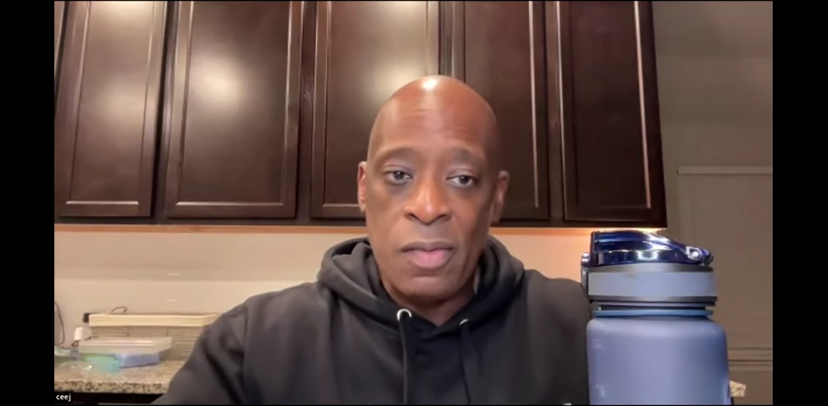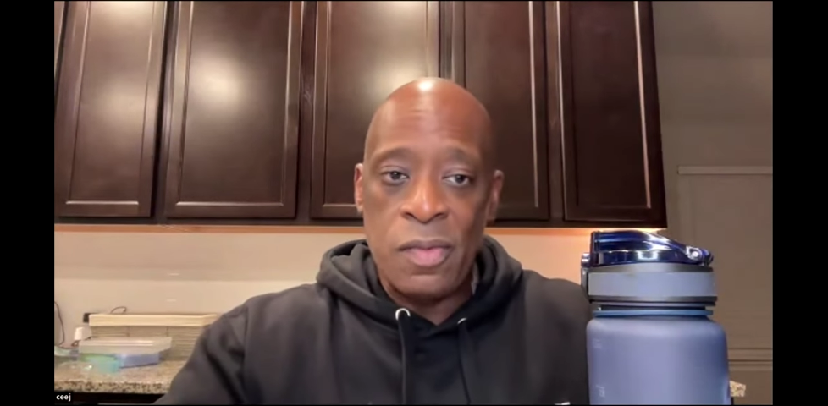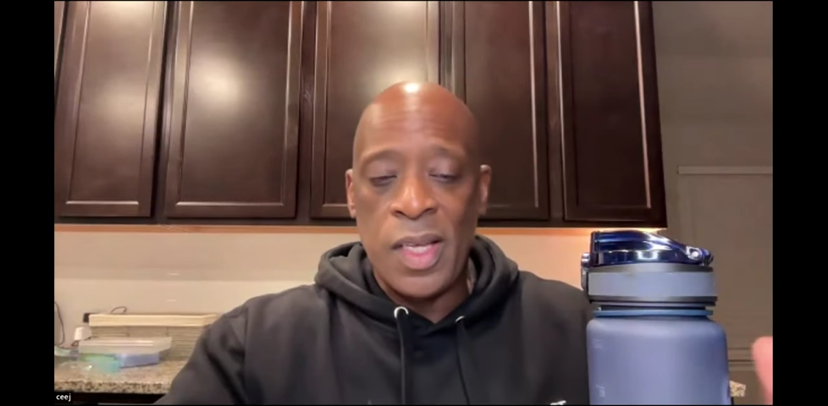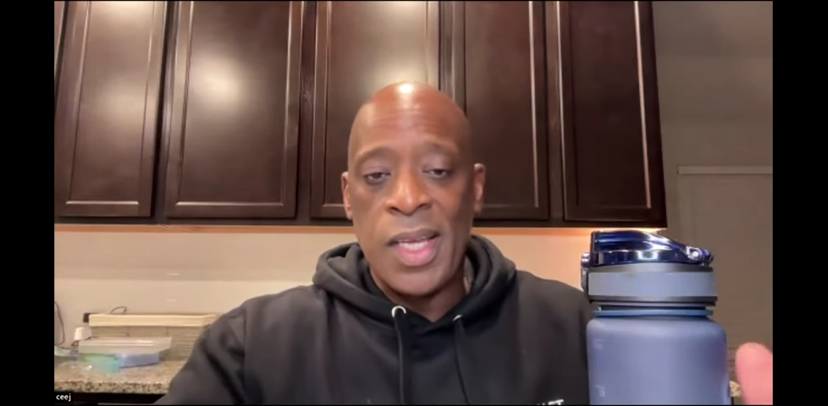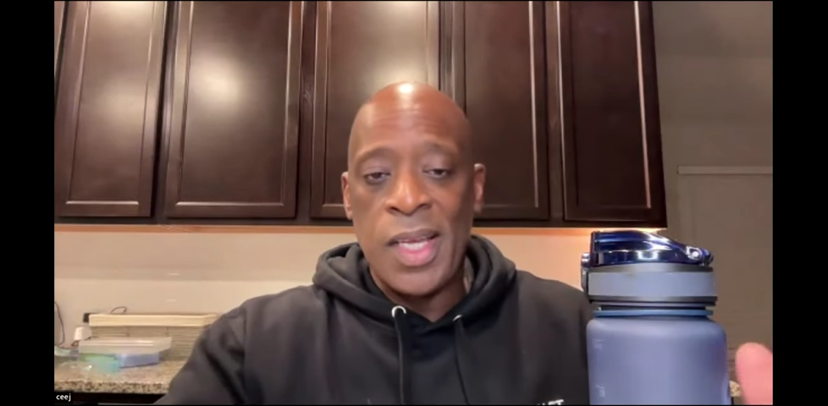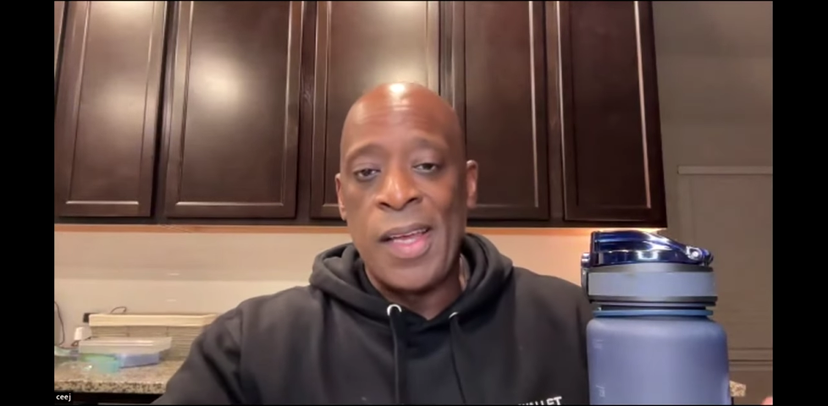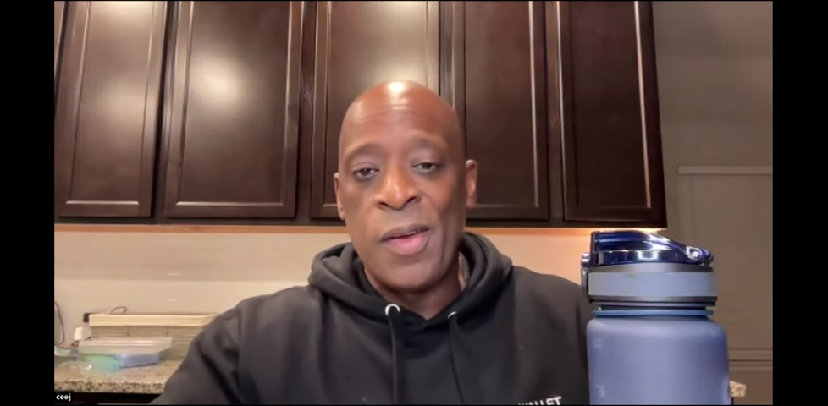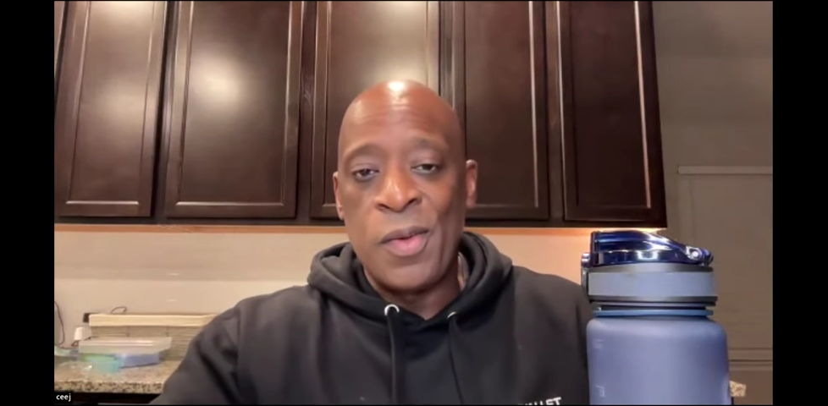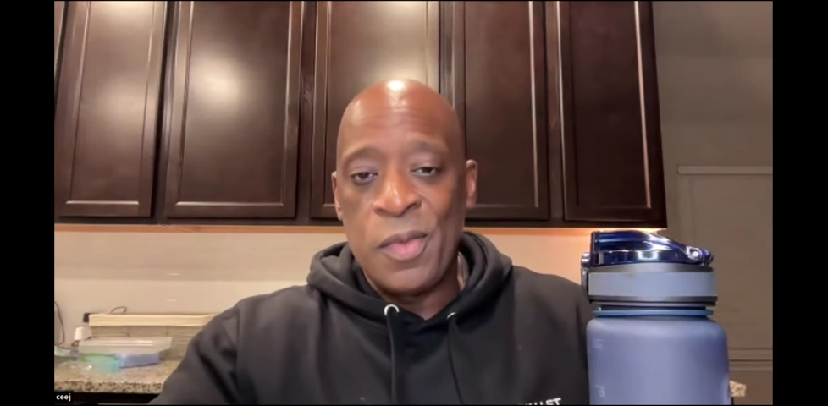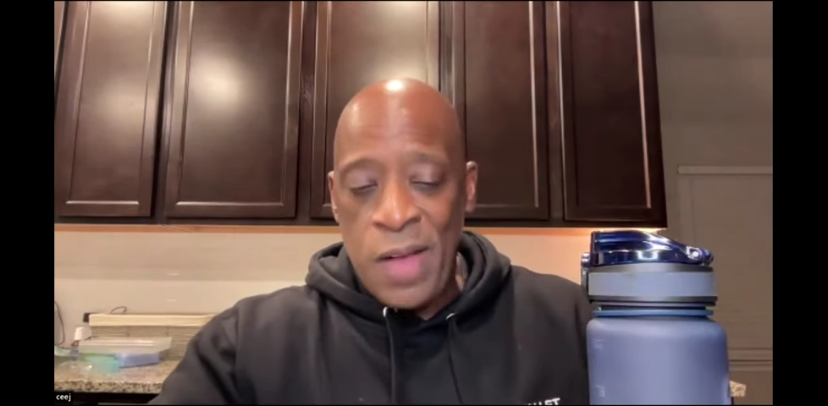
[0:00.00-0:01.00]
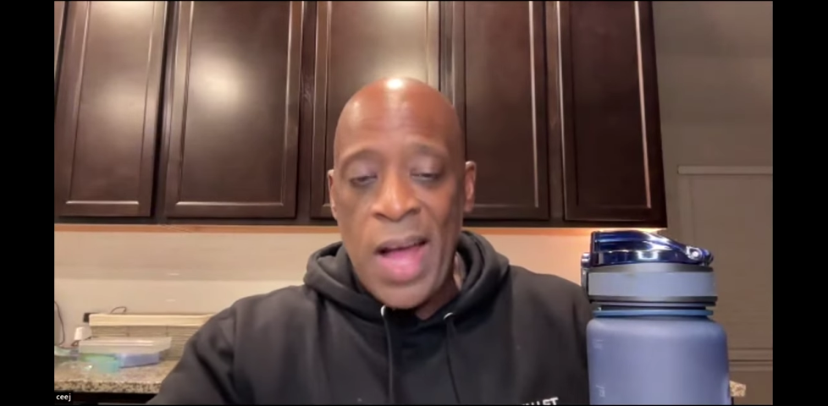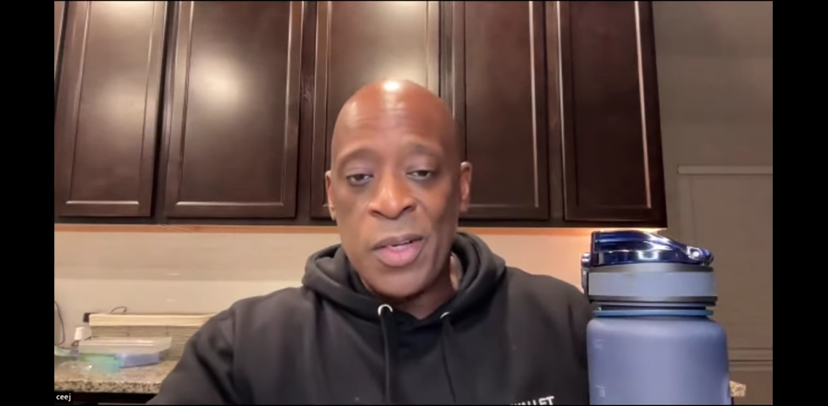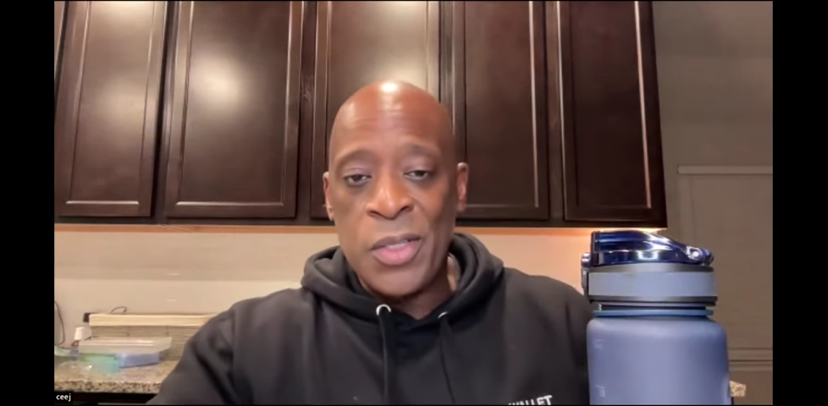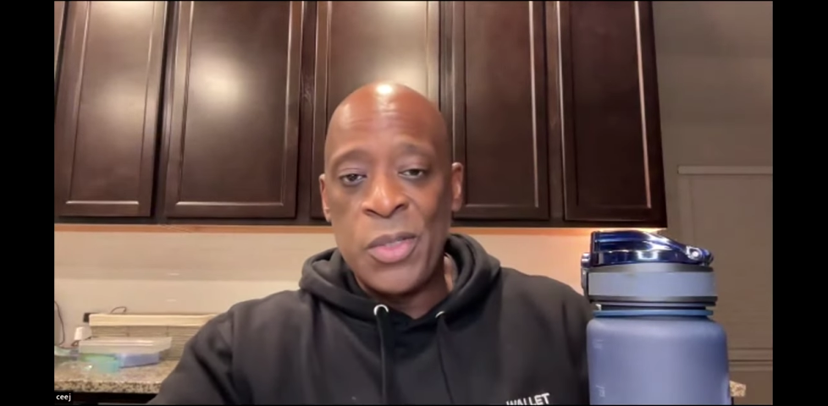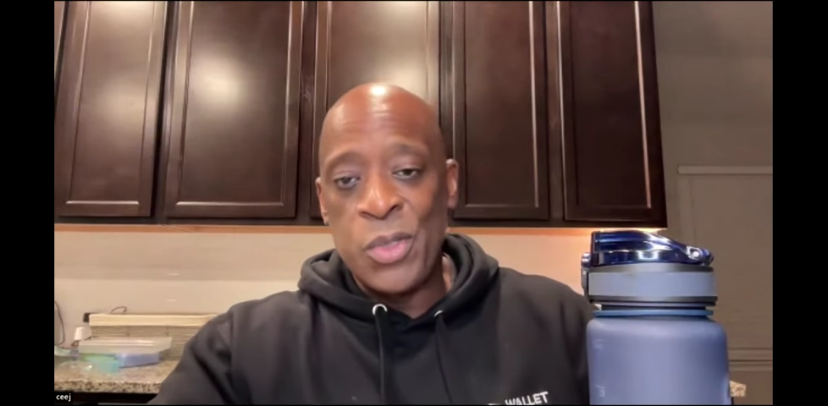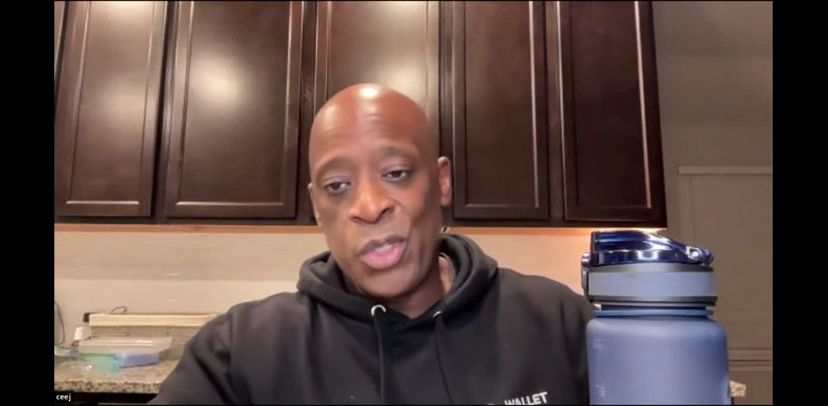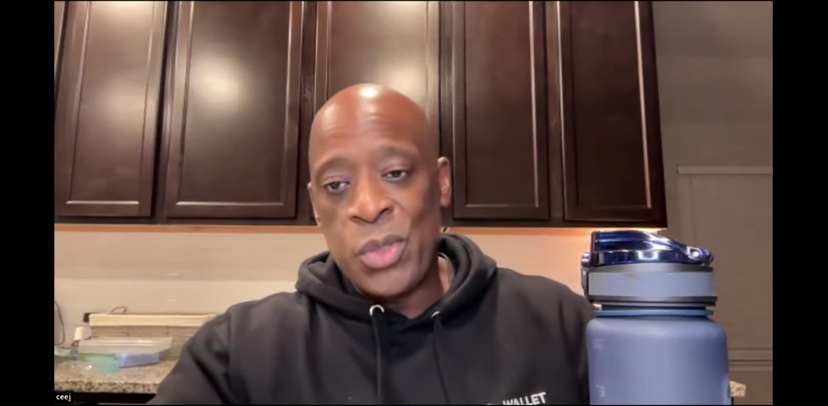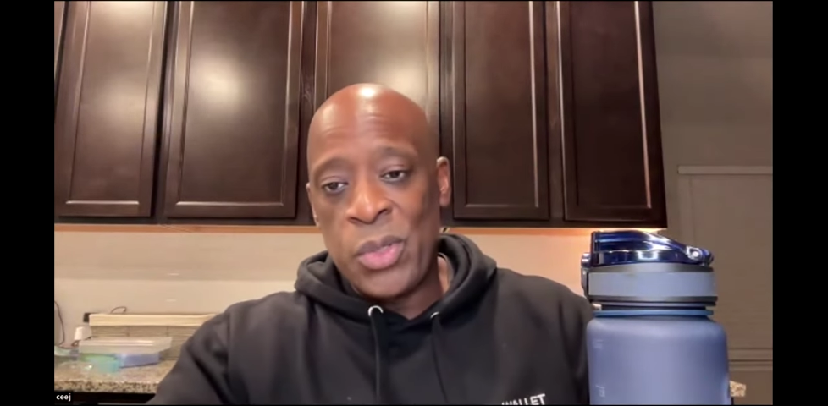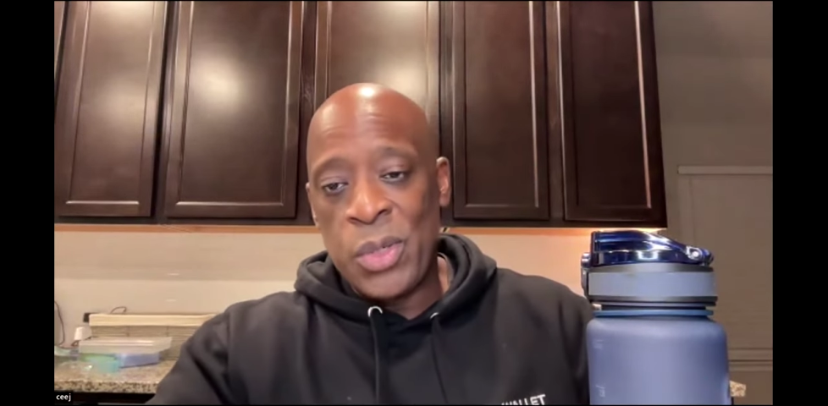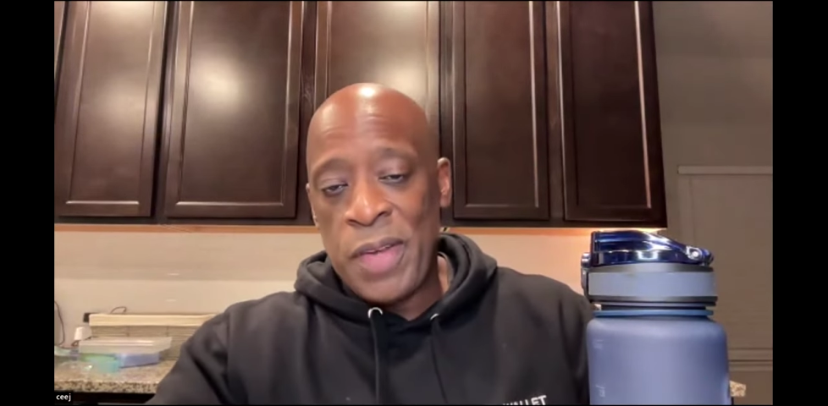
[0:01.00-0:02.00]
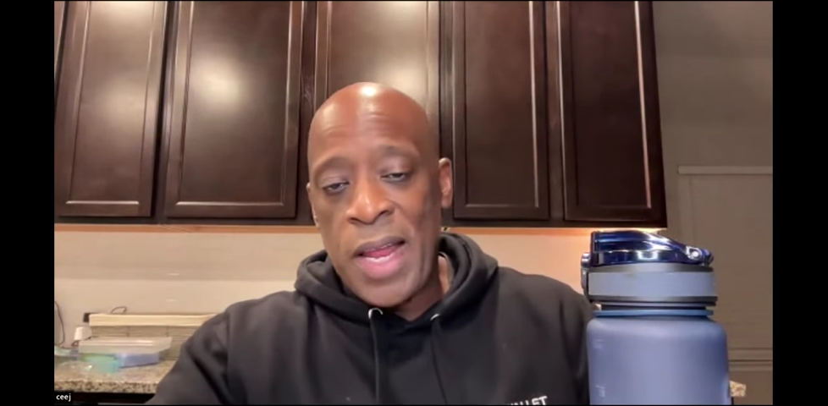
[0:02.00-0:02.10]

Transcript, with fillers: of value to you.